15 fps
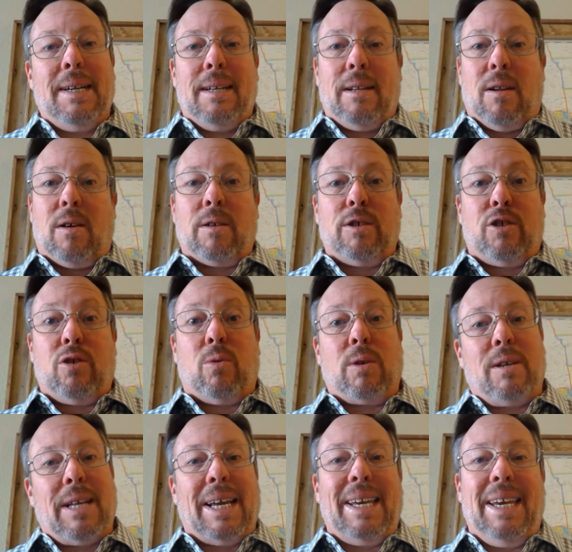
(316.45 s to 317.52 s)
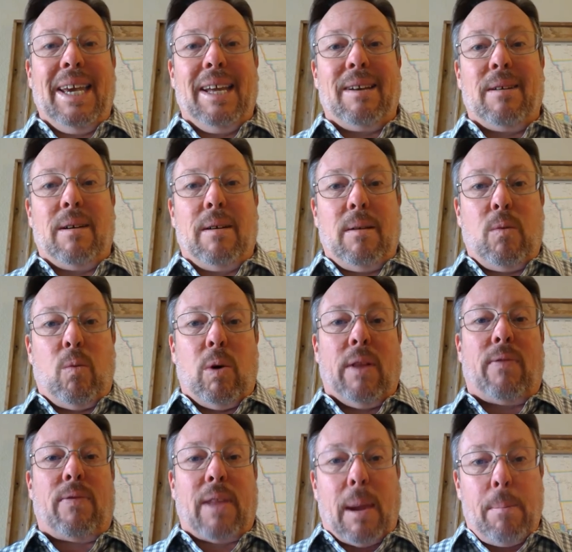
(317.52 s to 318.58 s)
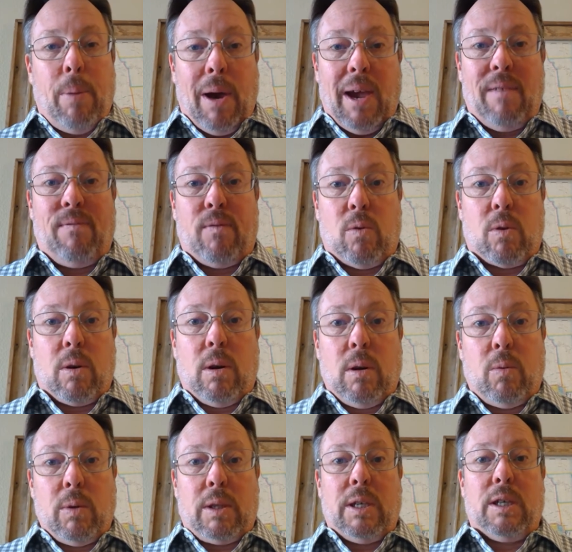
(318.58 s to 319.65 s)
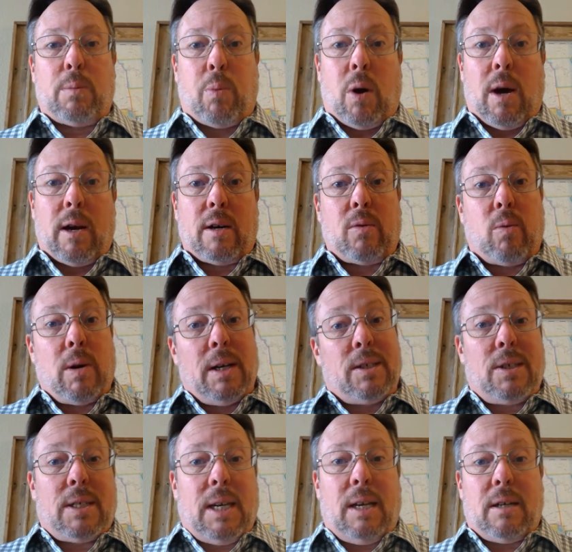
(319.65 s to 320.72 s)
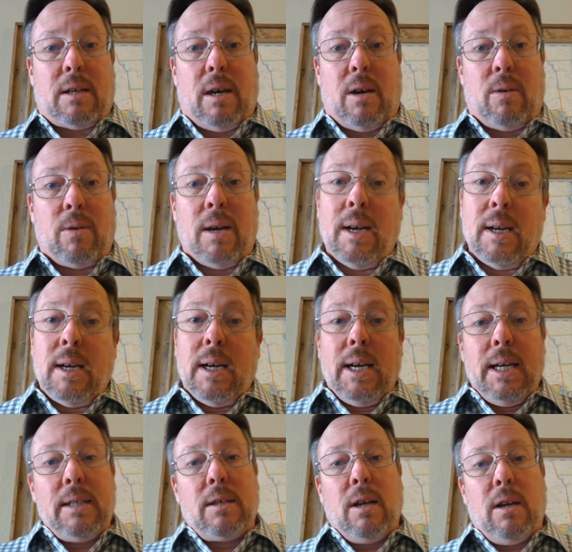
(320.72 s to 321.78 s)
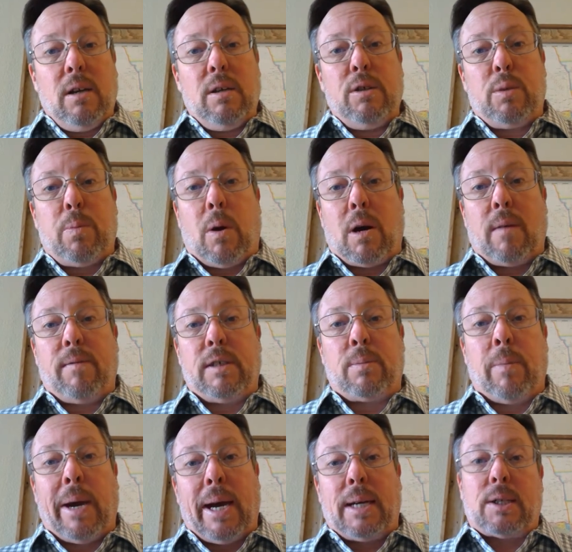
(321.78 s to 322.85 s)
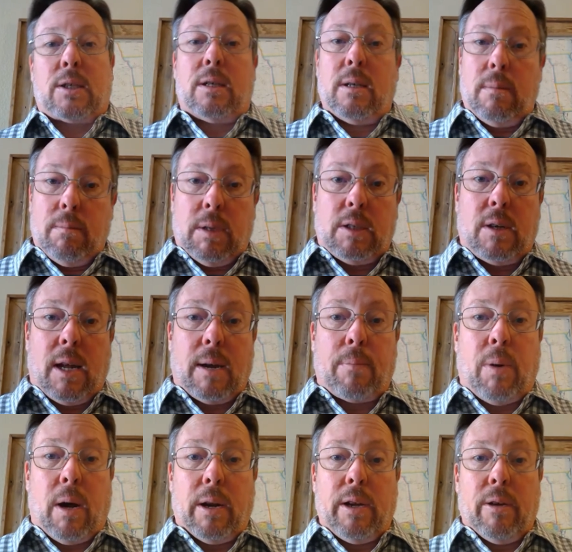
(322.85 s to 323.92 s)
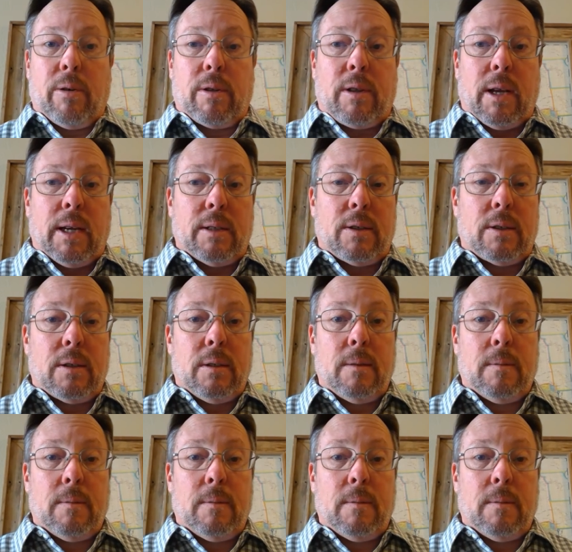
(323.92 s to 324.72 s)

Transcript: Long and short, they get what they pay for with this product, whereas silicone is going to lose part of its mass, much like polyurethanes.